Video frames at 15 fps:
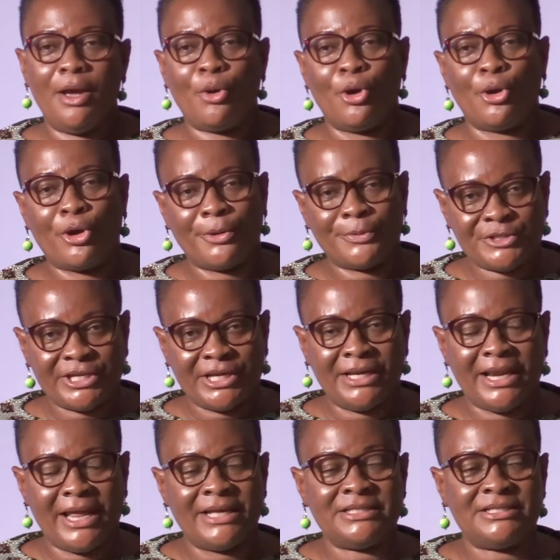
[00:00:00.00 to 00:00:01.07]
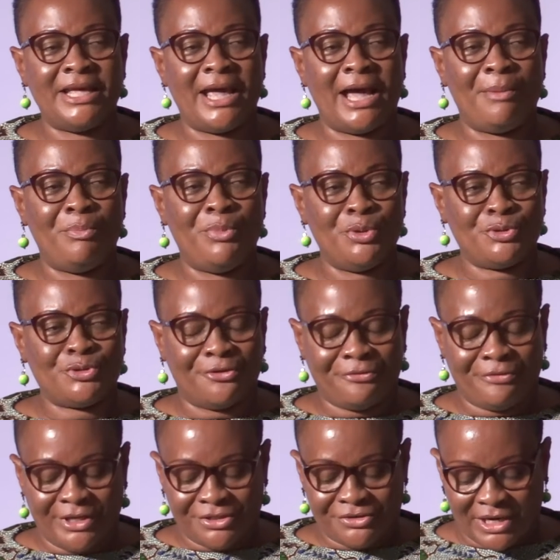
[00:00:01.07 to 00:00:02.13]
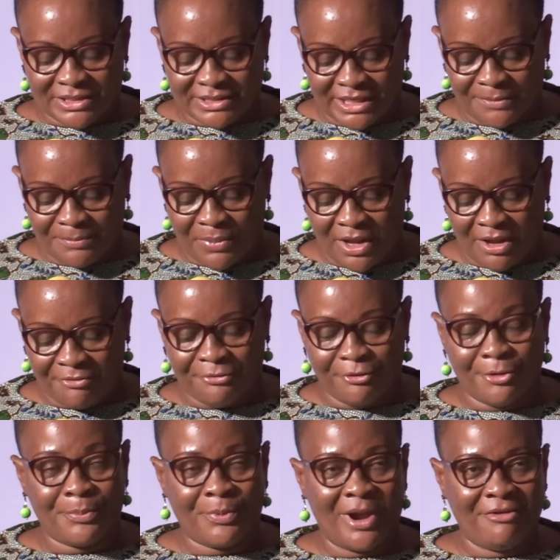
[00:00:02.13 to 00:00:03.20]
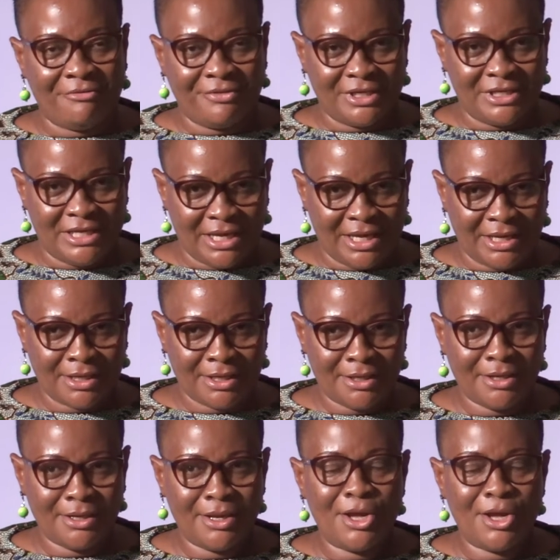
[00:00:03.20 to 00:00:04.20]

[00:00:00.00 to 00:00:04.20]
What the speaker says: corruption is the abuse of entrusted power for private gain,